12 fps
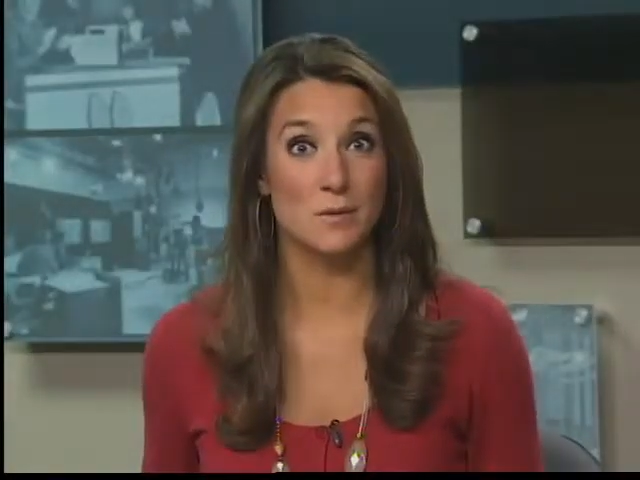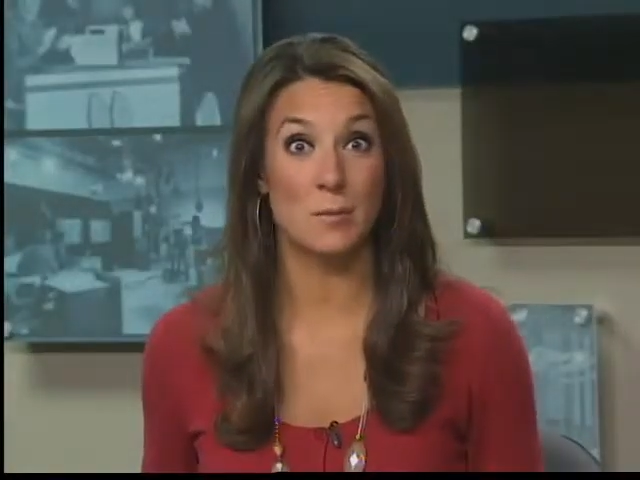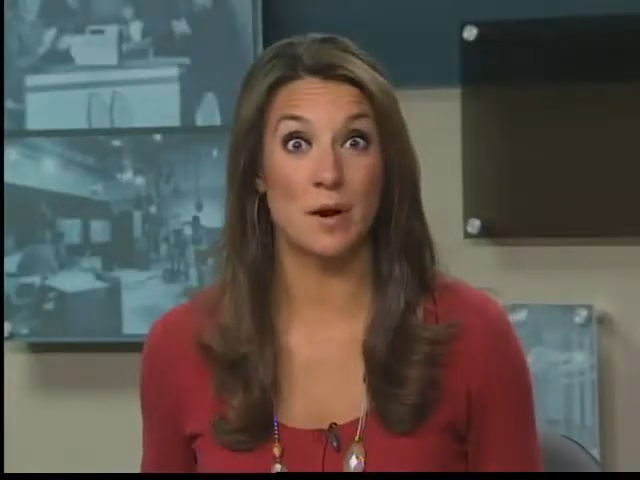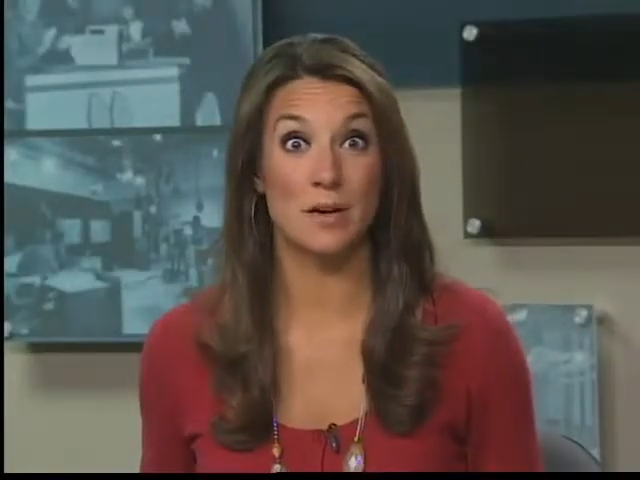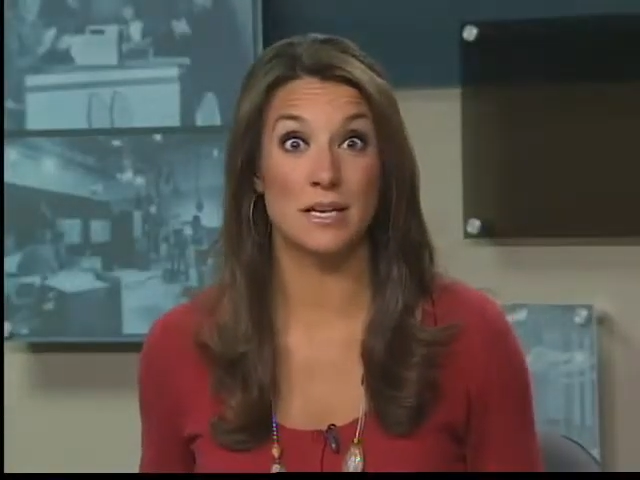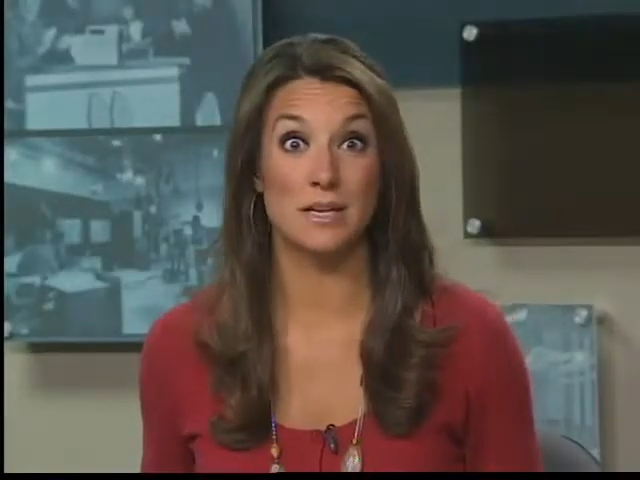for
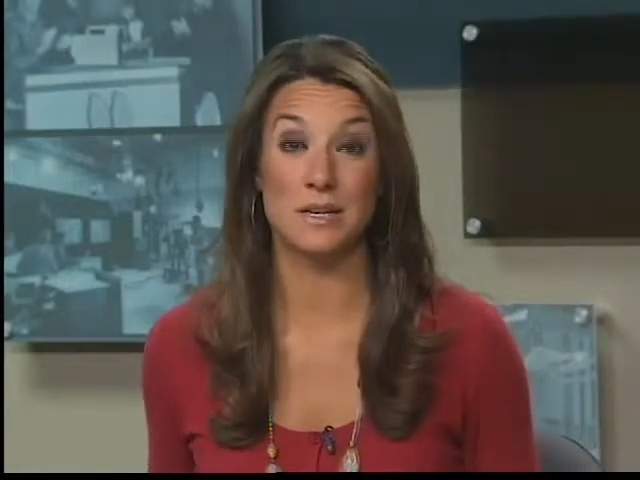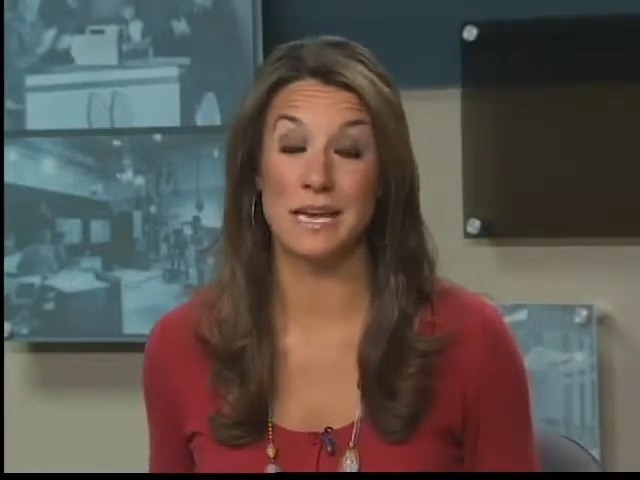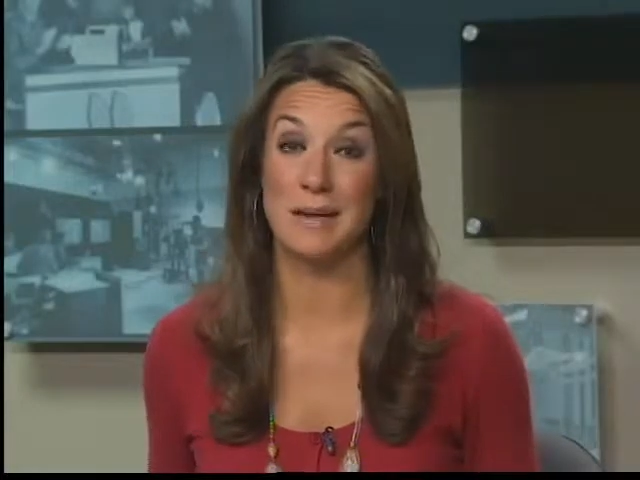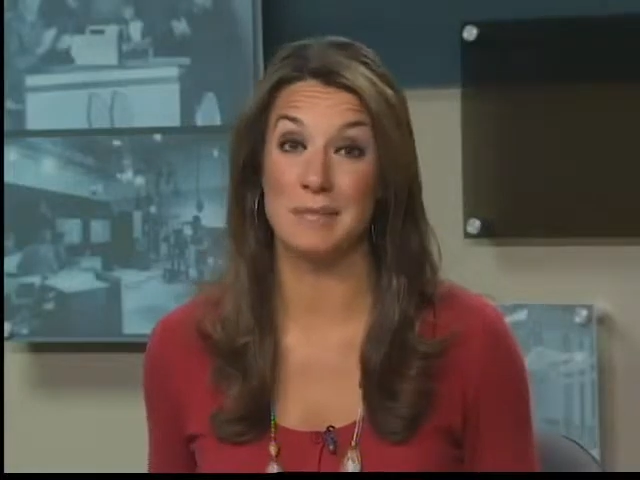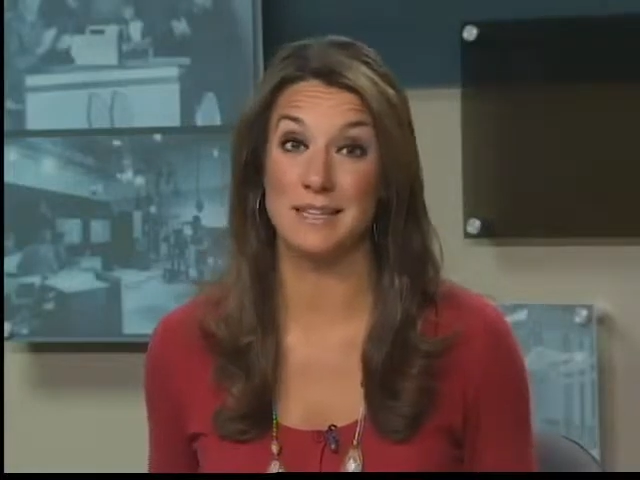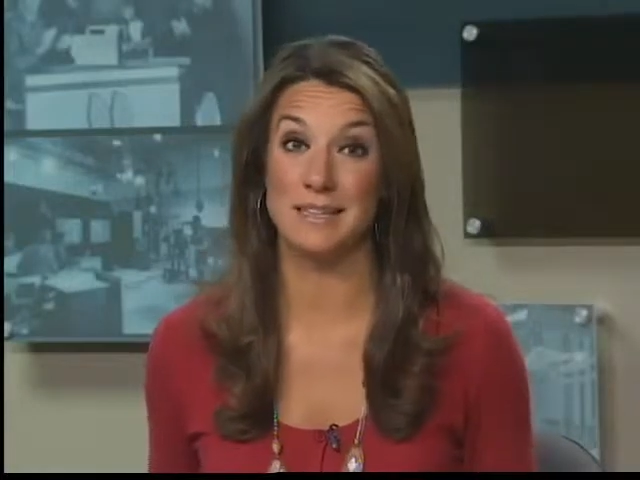parking. You
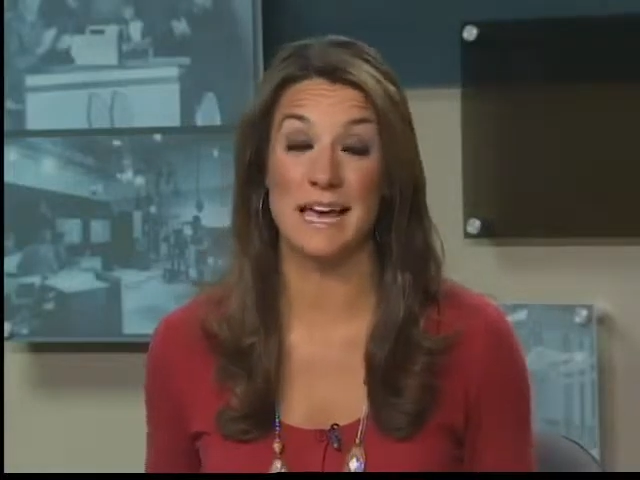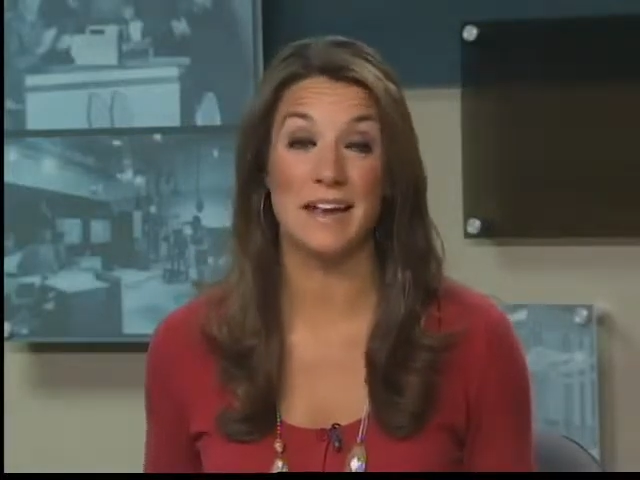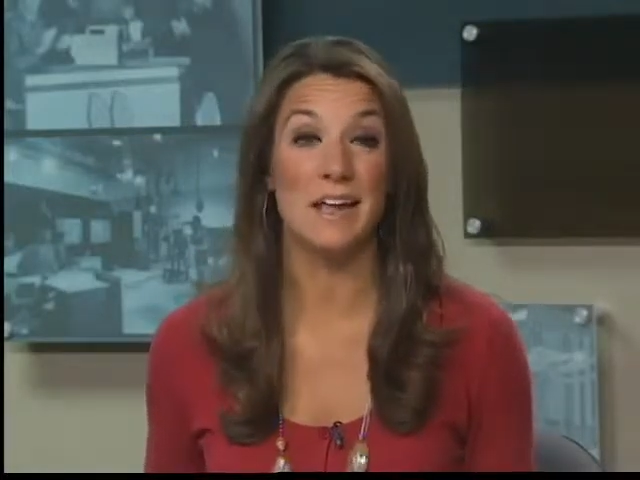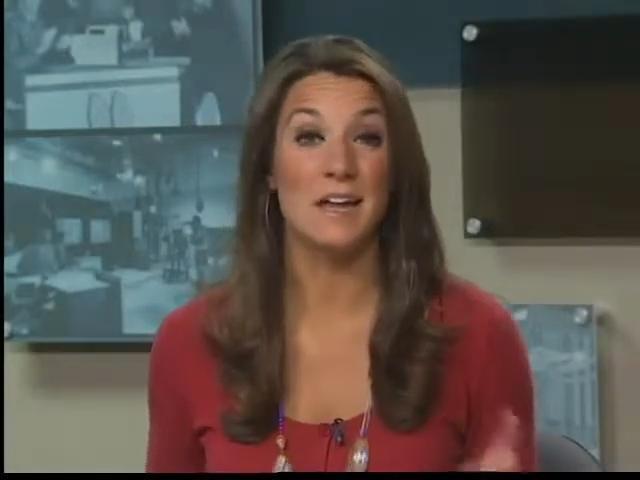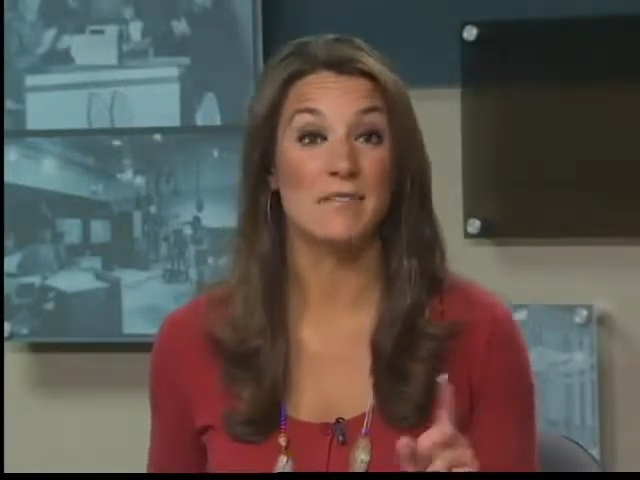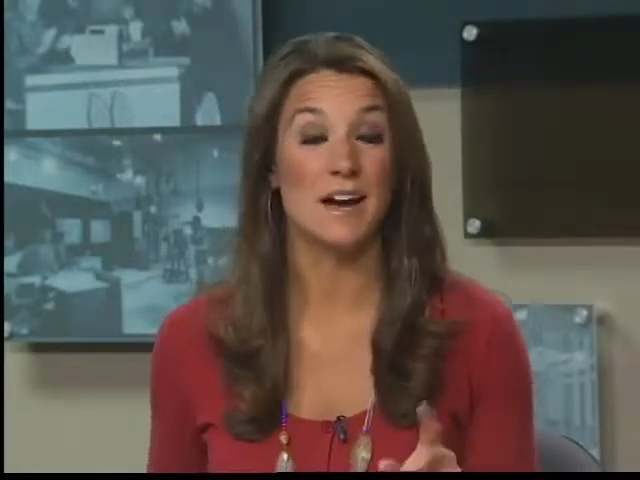can't beat that.